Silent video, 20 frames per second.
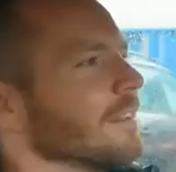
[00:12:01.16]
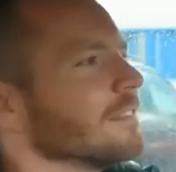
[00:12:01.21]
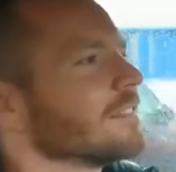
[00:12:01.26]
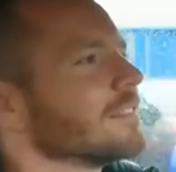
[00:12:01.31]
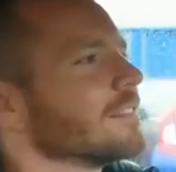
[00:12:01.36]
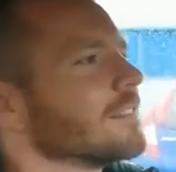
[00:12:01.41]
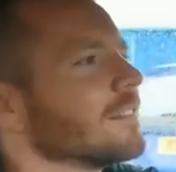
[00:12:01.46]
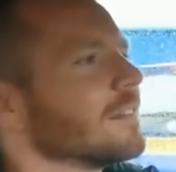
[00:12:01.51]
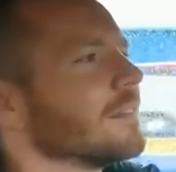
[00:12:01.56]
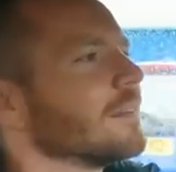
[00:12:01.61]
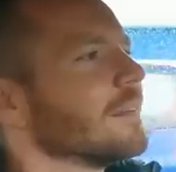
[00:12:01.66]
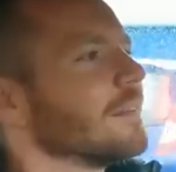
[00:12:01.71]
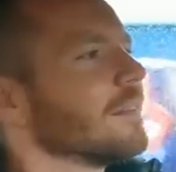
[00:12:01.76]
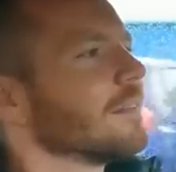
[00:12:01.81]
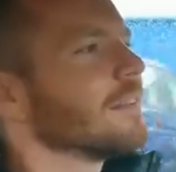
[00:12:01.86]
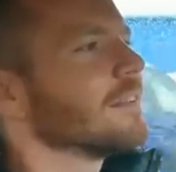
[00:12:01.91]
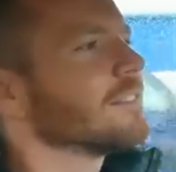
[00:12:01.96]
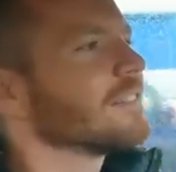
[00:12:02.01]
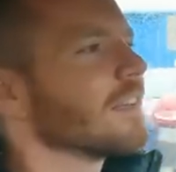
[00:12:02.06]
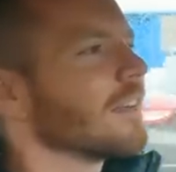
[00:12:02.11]
this.
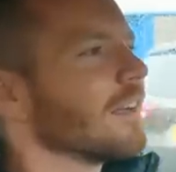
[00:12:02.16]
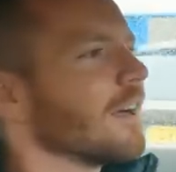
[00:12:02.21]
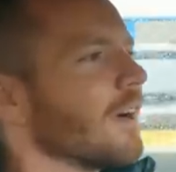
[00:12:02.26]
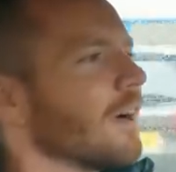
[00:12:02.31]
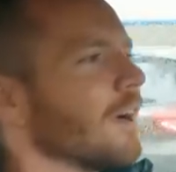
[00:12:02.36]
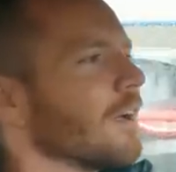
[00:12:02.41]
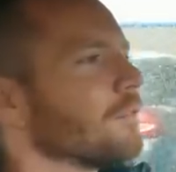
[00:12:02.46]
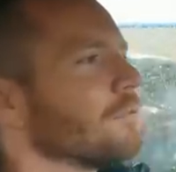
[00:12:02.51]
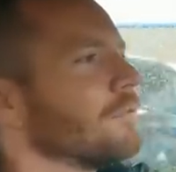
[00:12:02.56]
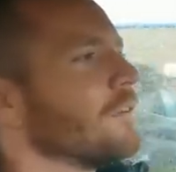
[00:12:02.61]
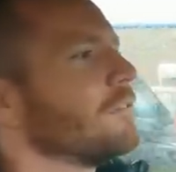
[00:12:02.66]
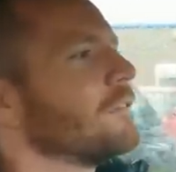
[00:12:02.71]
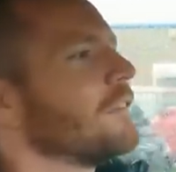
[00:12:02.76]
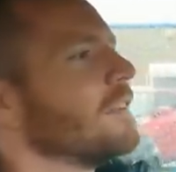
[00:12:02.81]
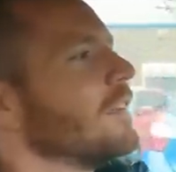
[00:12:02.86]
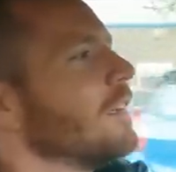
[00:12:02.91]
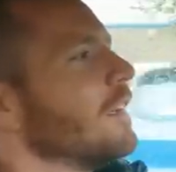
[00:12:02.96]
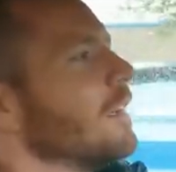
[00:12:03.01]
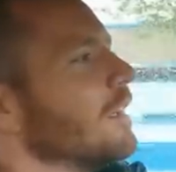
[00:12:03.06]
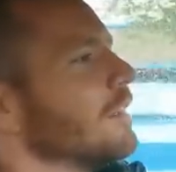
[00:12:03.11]
It's had a hard
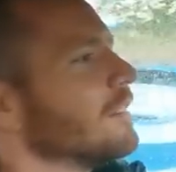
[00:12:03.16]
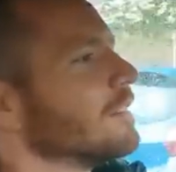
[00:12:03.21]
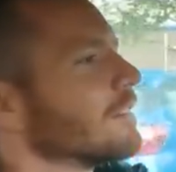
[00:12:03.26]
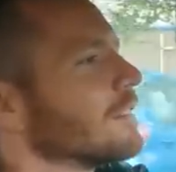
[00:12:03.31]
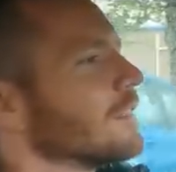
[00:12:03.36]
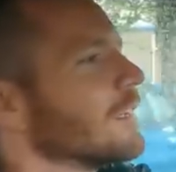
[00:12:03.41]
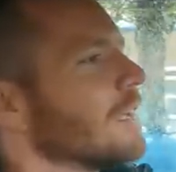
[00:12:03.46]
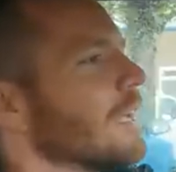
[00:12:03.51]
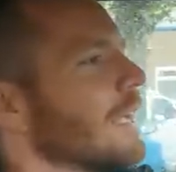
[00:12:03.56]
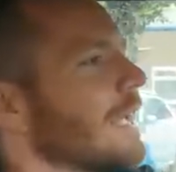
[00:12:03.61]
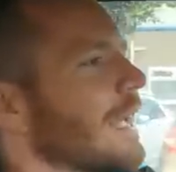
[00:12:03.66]
50 years.